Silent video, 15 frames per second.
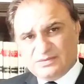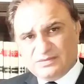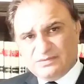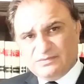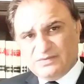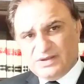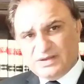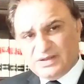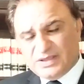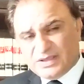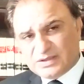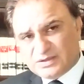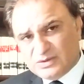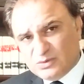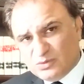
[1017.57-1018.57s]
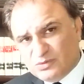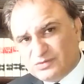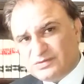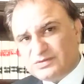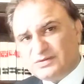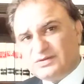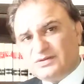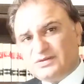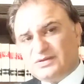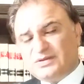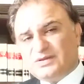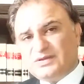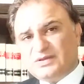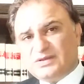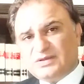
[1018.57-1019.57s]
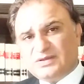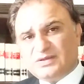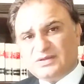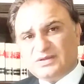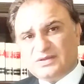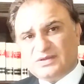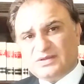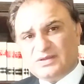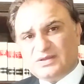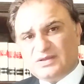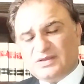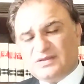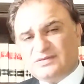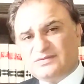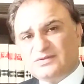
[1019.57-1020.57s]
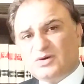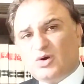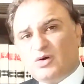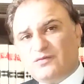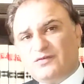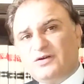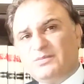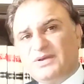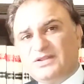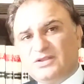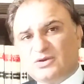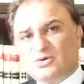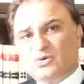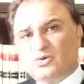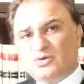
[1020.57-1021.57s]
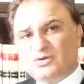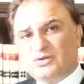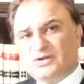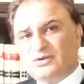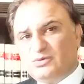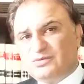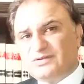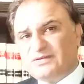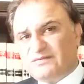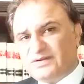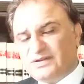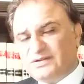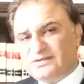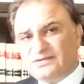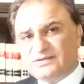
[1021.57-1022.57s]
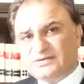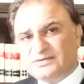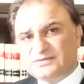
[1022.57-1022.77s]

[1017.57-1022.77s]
When accused is offered by the court to adduce evidence,